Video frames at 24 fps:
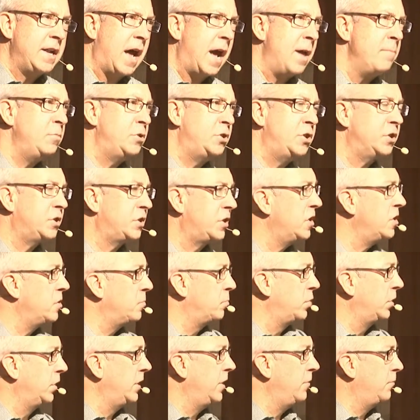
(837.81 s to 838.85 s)
I'm just going to
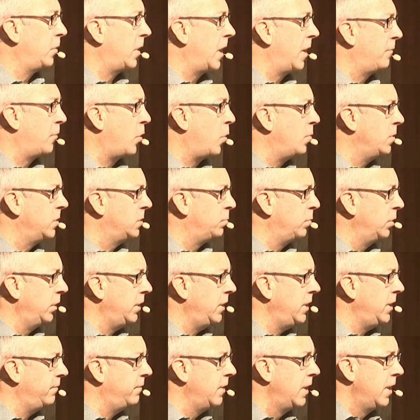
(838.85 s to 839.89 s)
believe what I've always
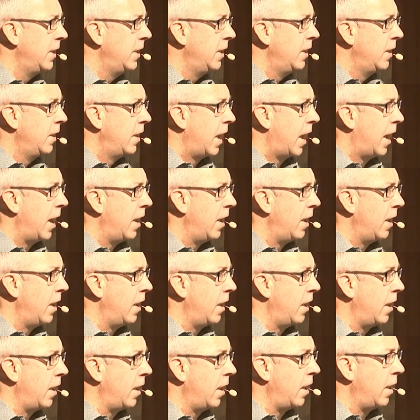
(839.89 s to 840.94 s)
believed,
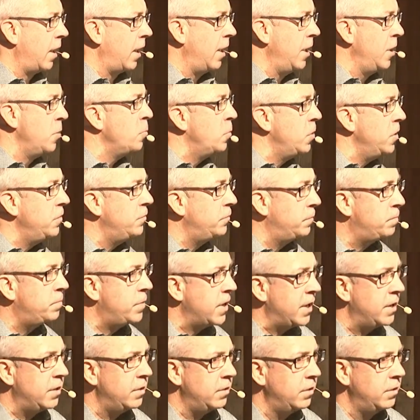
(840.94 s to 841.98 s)
it would have
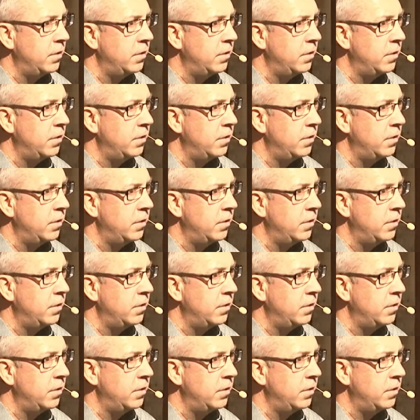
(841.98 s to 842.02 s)
been